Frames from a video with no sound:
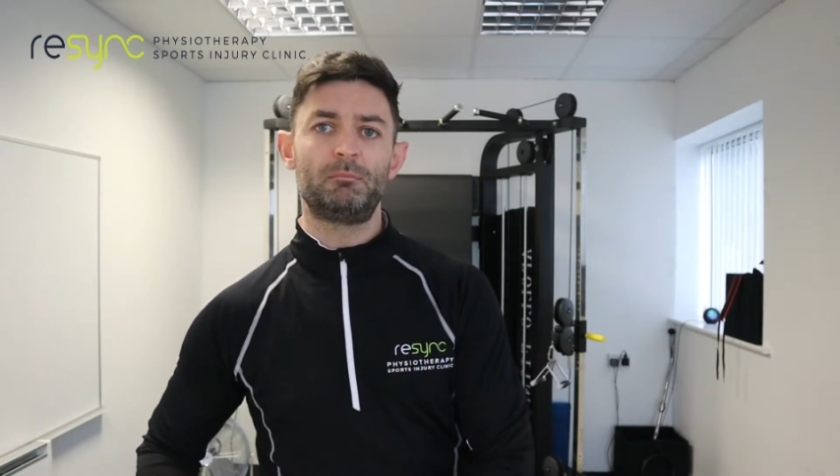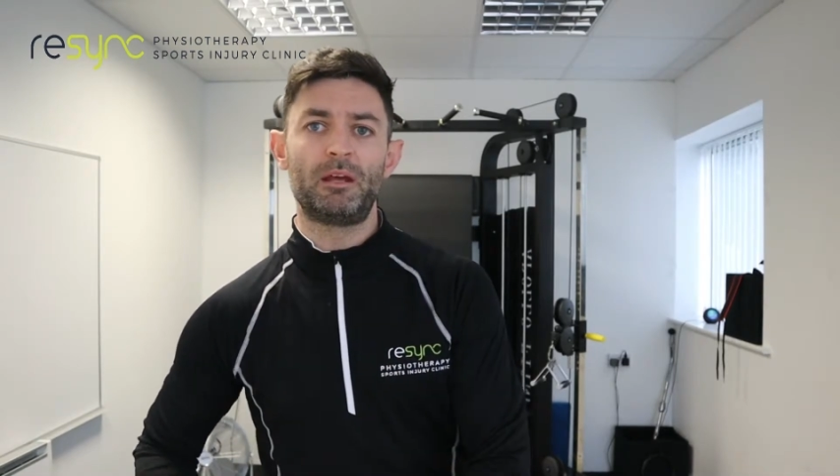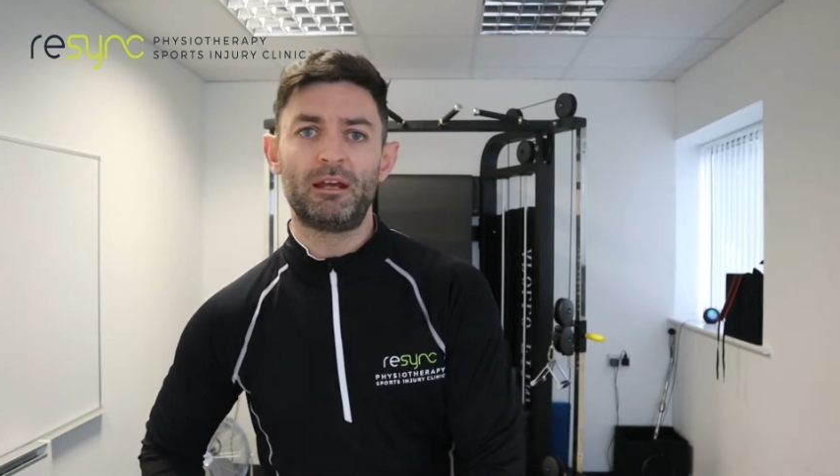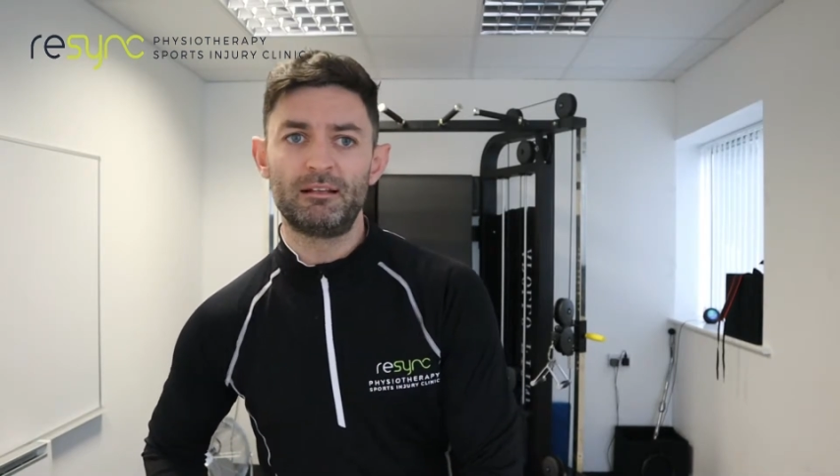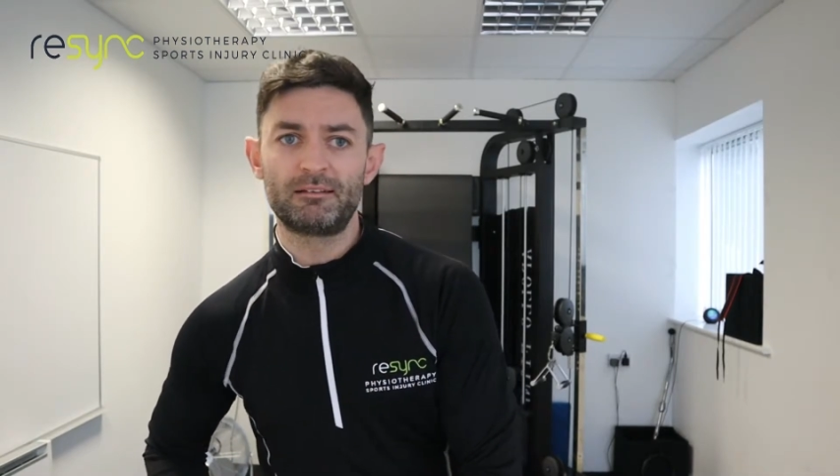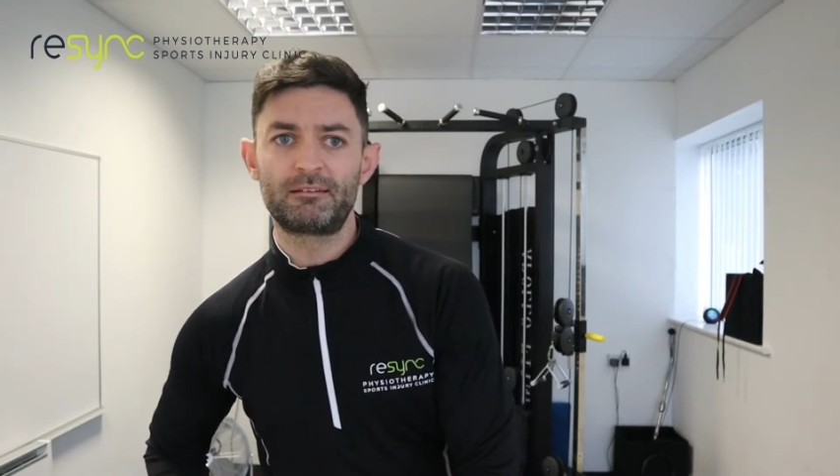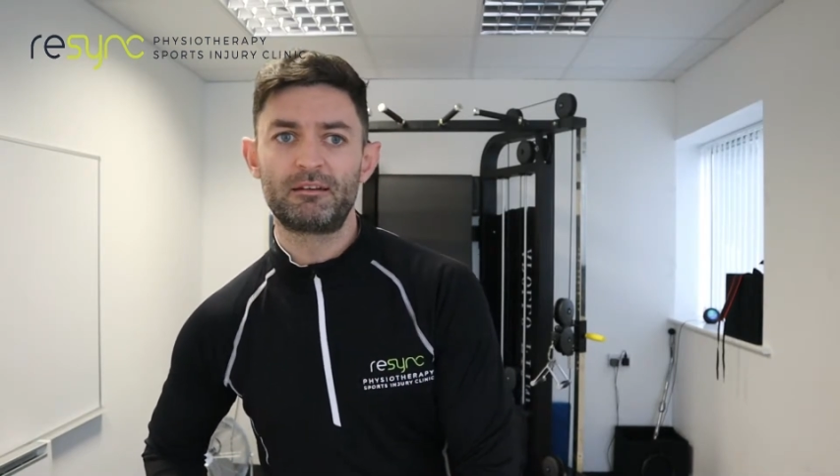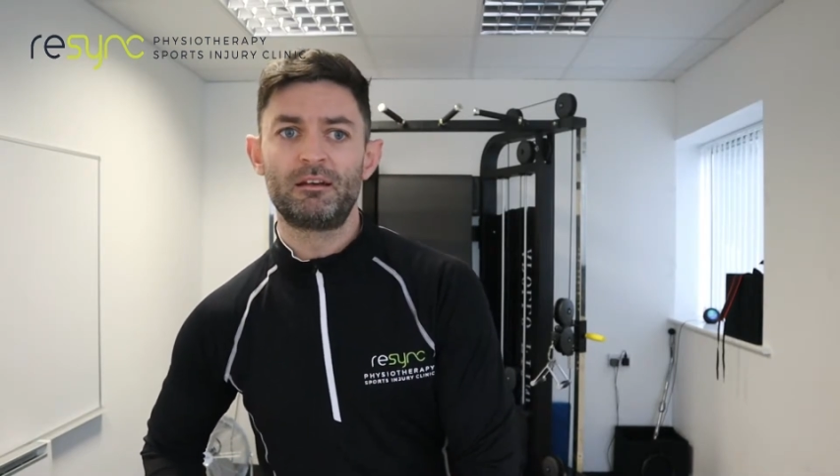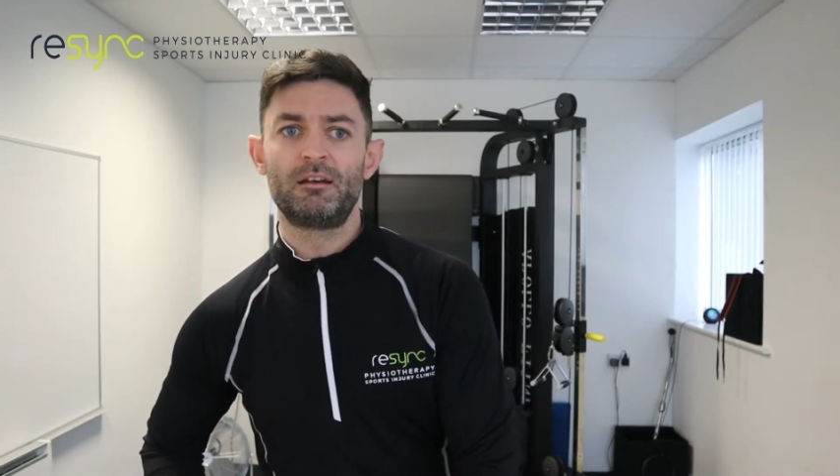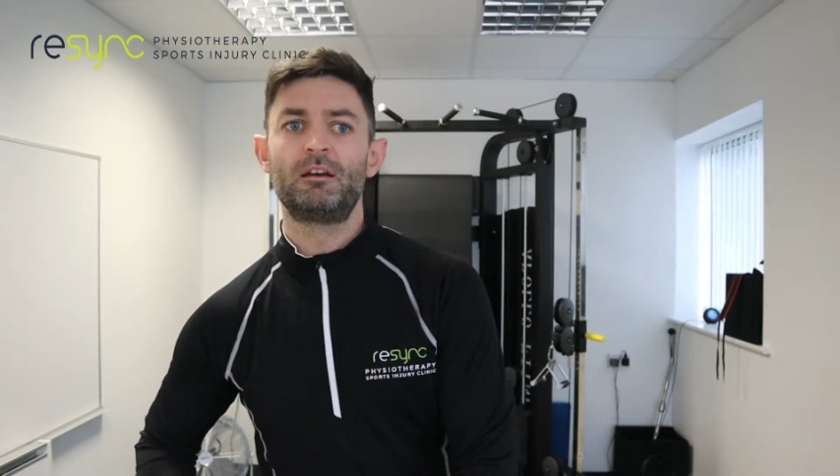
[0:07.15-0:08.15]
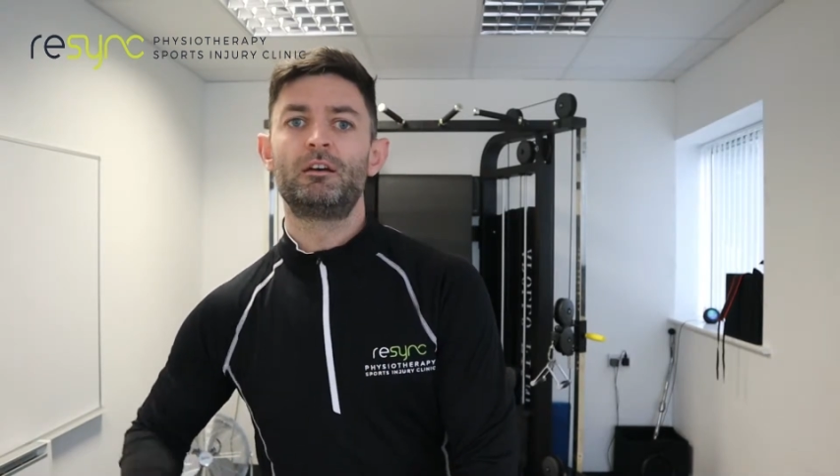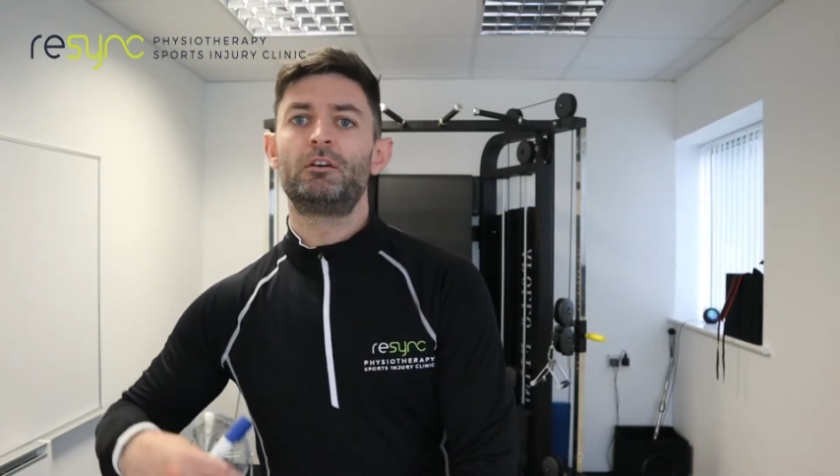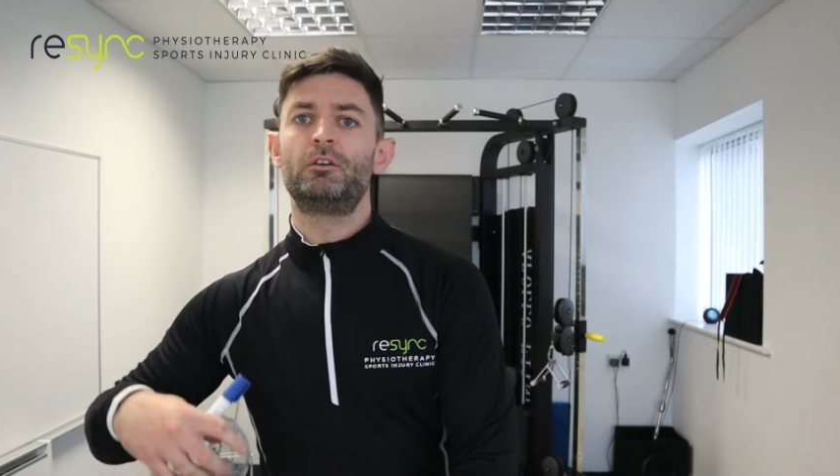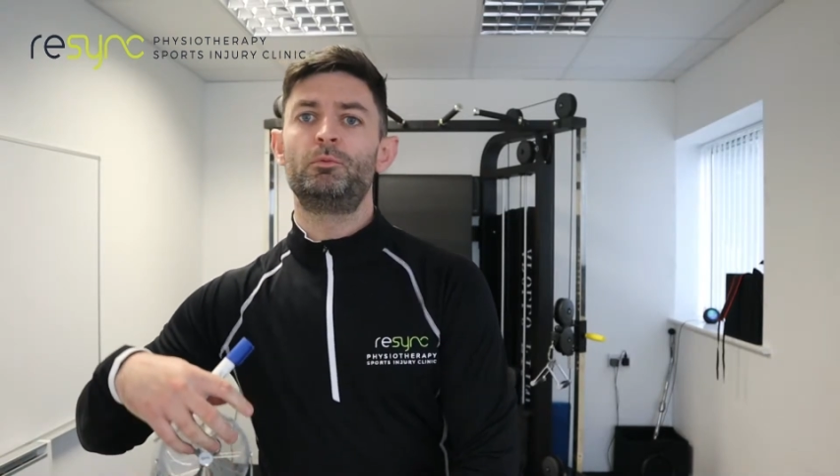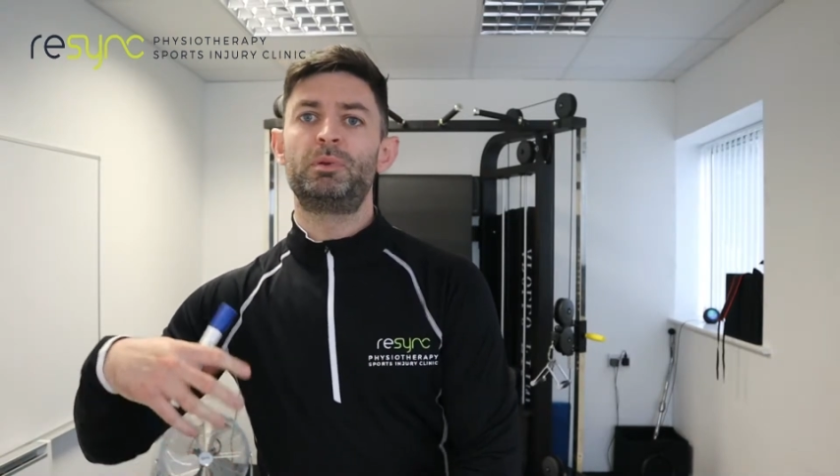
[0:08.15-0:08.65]
males
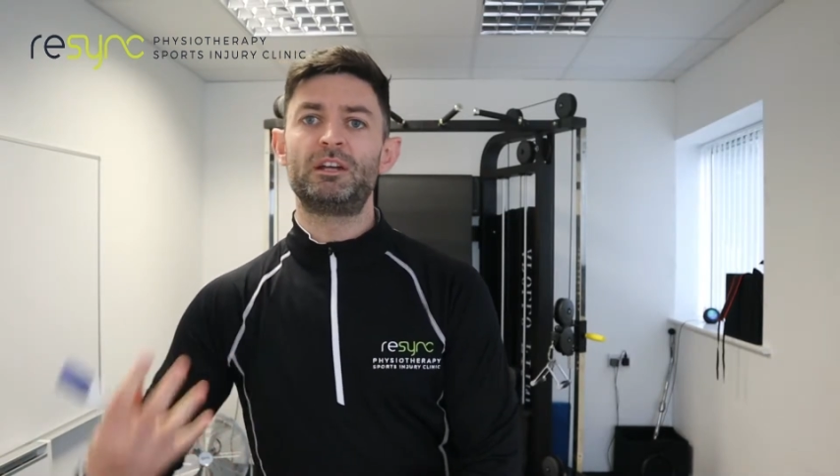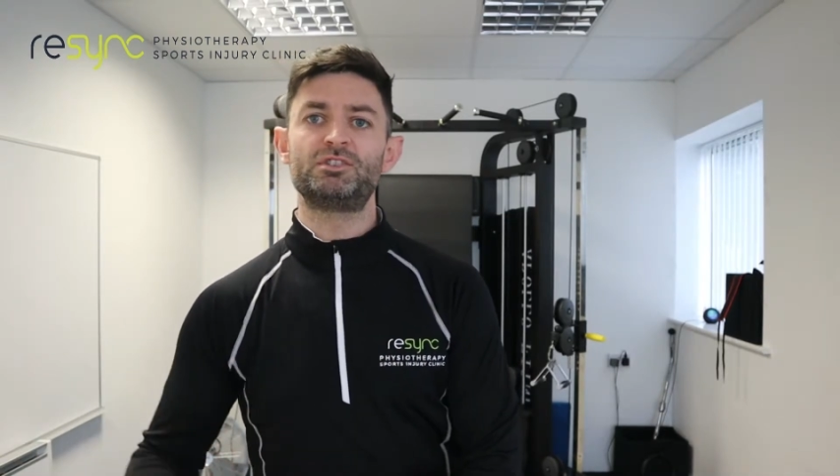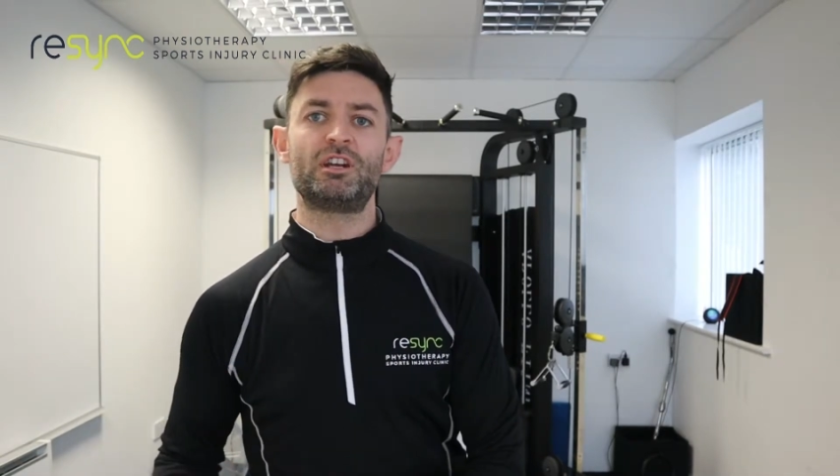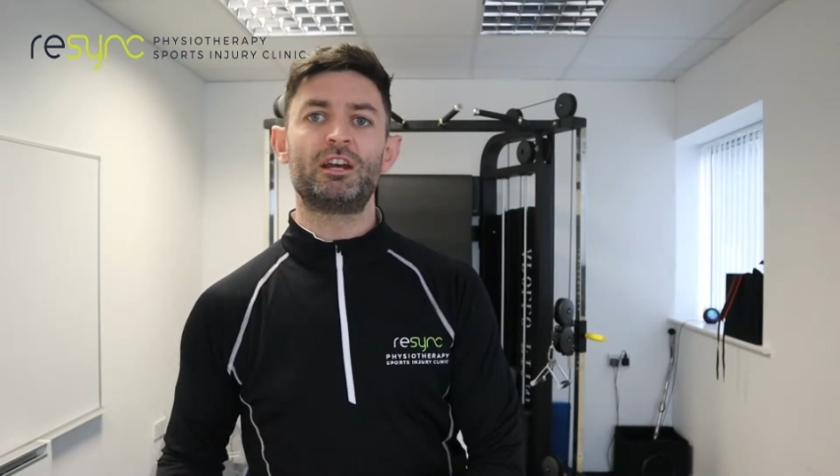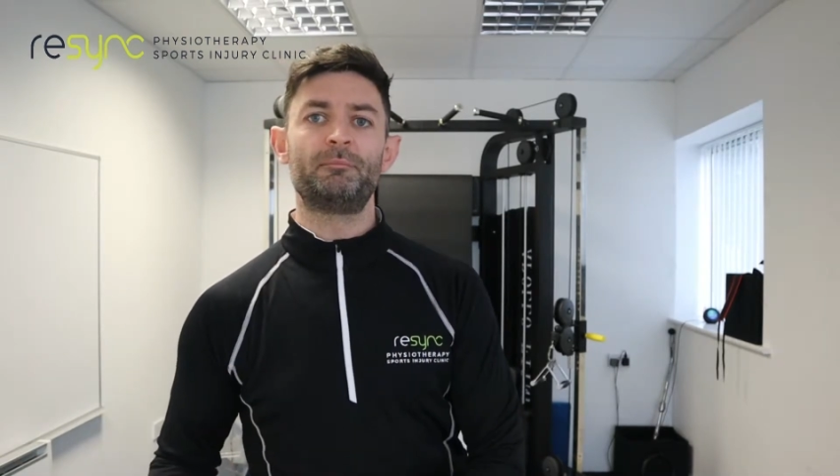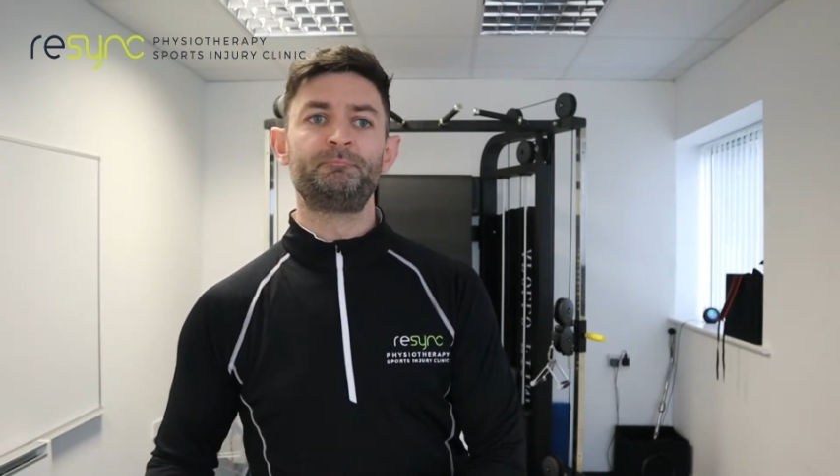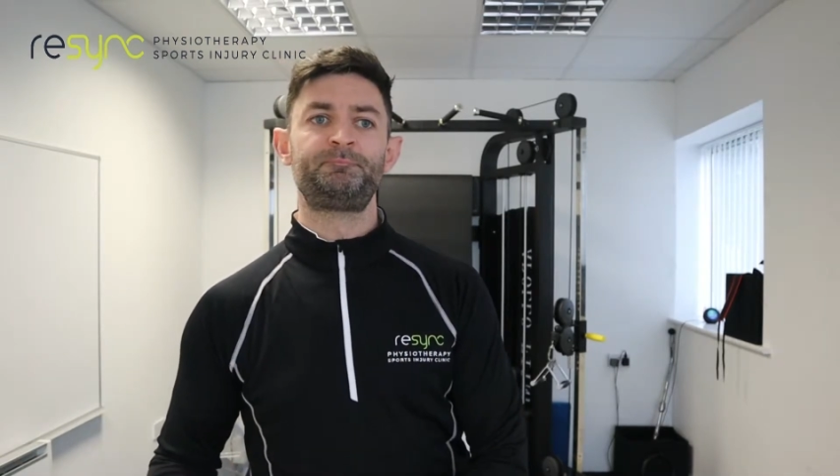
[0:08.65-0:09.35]
who play GAA.